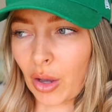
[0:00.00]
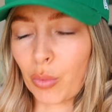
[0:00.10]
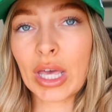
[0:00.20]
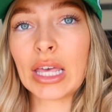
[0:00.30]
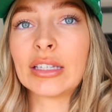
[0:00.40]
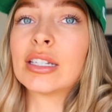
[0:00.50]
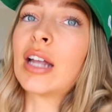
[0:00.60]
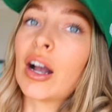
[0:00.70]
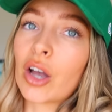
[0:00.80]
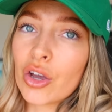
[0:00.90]
We did
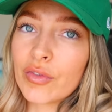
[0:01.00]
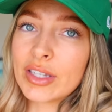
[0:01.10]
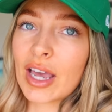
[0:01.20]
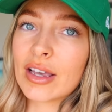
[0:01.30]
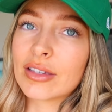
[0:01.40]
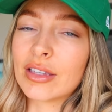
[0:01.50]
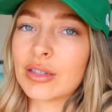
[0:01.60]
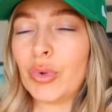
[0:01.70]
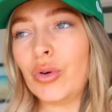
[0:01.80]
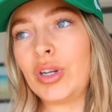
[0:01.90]
our COVID test
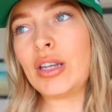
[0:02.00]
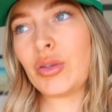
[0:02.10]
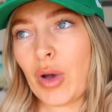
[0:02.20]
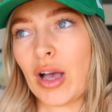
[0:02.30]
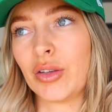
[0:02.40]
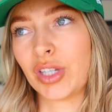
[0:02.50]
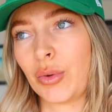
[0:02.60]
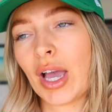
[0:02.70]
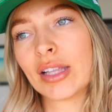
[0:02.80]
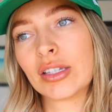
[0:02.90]
this morning as well, so
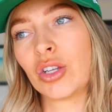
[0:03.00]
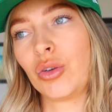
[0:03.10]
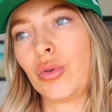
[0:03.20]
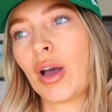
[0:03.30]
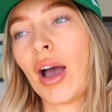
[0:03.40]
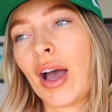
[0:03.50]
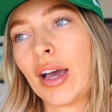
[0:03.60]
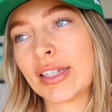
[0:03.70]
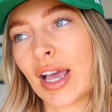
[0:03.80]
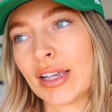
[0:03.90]
we had to do
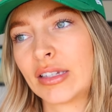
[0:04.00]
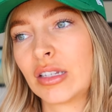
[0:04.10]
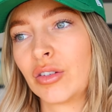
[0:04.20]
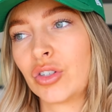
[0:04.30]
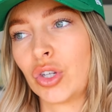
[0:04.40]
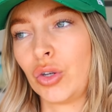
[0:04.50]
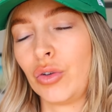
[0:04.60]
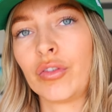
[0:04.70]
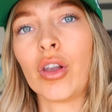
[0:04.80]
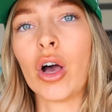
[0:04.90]
our test
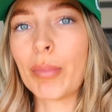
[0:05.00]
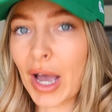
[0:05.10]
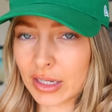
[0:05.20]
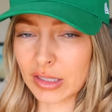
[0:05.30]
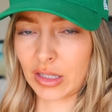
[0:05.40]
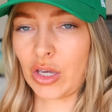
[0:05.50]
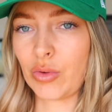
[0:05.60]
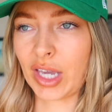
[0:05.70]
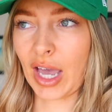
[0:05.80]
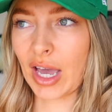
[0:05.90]
to fly back to the
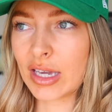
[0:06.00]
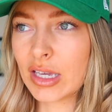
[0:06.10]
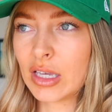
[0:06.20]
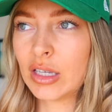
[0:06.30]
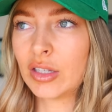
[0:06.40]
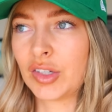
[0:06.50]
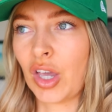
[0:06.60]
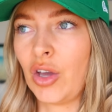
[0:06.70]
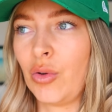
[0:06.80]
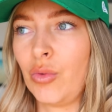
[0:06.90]
UK.
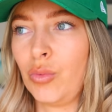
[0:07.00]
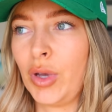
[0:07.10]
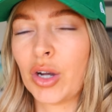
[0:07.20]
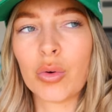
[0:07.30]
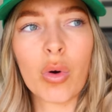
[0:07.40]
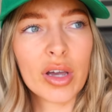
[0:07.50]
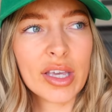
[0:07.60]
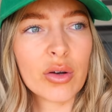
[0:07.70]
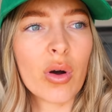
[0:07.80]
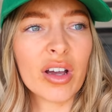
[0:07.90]
So we're
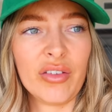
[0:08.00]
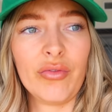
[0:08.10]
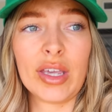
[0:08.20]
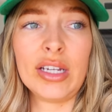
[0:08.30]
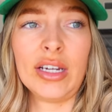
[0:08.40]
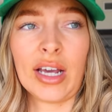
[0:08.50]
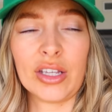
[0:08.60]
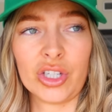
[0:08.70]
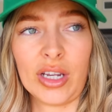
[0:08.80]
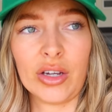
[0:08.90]
quite convenient
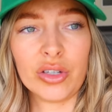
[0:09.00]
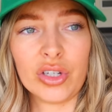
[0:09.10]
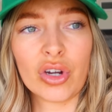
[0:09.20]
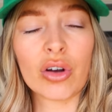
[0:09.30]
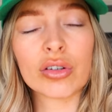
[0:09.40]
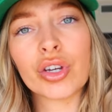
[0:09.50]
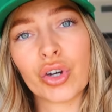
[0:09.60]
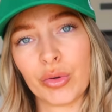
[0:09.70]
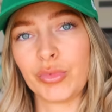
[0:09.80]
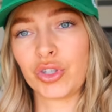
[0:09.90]
actually, because a doctor
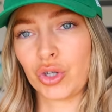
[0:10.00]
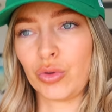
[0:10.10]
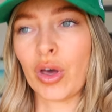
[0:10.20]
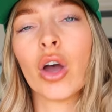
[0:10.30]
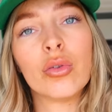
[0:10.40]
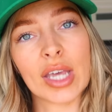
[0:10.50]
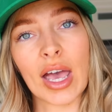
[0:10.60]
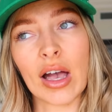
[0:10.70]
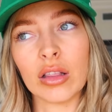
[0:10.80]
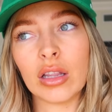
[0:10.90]
comes to the
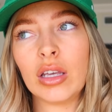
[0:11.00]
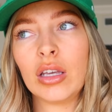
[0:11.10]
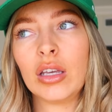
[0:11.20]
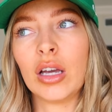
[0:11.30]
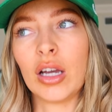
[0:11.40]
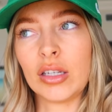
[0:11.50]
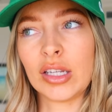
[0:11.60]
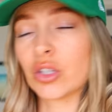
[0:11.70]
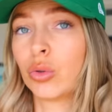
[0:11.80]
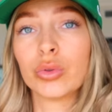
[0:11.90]
hotel and
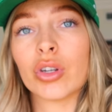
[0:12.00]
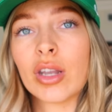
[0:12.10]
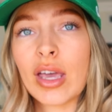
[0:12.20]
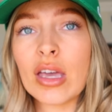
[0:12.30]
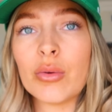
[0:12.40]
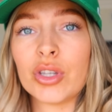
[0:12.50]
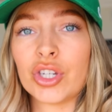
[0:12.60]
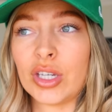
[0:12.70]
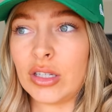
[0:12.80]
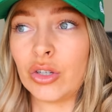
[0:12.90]
it's all done here,
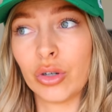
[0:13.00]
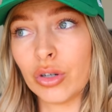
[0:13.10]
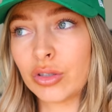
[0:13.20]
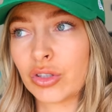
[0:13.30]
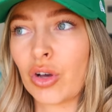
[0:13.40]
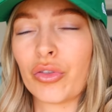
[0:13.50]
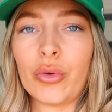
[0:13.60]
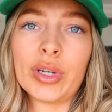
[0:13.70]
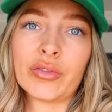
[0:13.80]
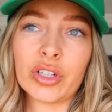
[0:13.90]
which is good, because I thought
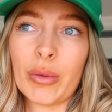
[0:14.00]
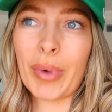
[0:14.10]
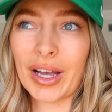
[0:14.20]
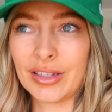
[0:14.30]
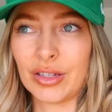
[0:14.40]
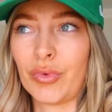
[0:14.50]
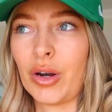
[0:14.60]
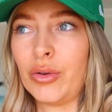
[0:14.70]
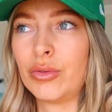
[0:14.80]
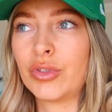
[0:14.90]
we'd have to back into
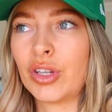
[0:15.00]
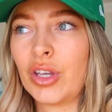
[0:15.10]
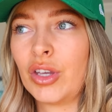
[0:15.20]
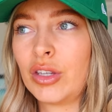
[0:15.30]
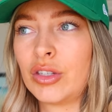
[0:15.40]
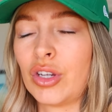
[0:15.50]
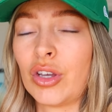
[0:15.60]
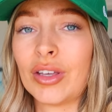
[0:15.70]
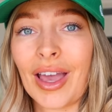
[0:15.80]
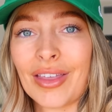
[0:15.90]
Rhodes
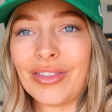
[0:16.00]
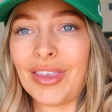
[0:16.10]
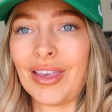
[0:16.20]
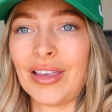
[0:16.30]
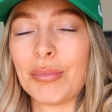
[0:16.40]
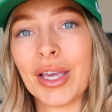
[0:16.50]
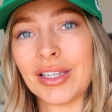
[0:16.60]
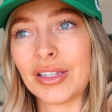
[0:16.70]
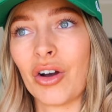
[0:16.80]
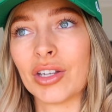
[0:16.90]
to get the
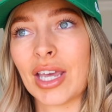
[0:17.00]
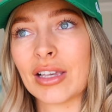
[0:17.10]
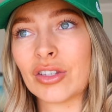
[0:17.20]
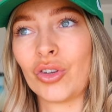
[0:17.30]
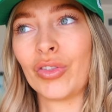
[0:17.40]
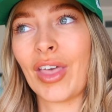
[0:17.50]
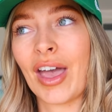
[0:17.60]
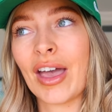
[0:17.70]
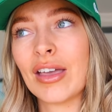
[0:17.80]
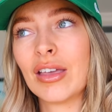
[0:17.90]
PCR test done
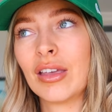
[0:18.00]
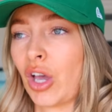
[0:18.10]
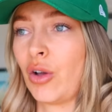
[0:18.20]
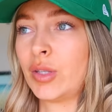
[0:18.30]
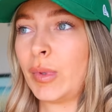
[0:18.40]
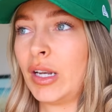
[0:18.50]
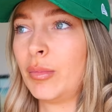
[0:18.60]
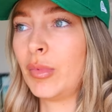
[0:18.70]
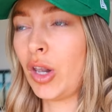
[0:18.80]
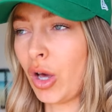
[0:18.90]
there. So it's been
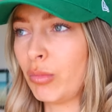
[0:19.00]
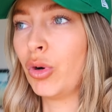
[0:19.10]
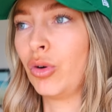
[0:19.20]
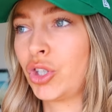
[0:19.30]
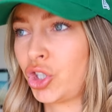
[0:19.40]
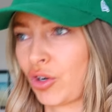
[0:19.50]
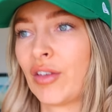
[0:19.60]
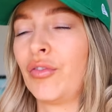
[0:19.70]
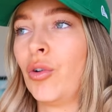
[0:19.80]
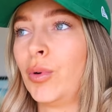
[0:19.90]
a lot more
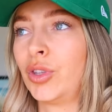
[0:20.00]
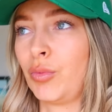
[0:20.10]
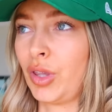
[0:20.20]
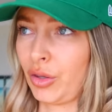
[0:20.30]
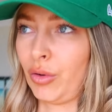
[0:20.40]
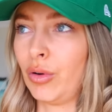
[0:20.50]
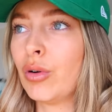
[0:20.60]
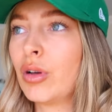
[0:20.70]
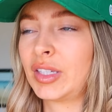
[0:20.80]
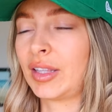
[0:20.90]
straightforward than we
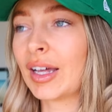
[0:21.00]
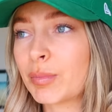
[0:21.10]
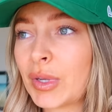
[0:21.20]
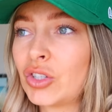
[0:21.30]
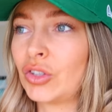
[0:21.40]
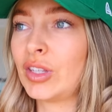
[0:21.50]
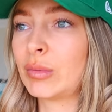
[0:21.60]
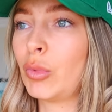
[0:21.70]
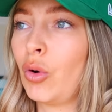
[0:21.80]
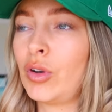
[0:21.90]
thought. So that's been done
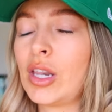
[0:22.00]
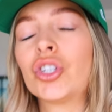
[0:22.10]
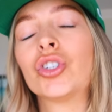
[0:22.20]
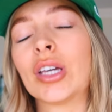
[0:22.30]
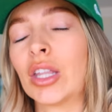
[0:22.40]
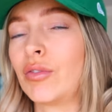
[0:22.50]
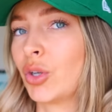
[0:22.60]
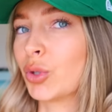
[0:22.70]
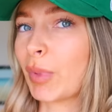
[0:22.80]
this morning, should get the results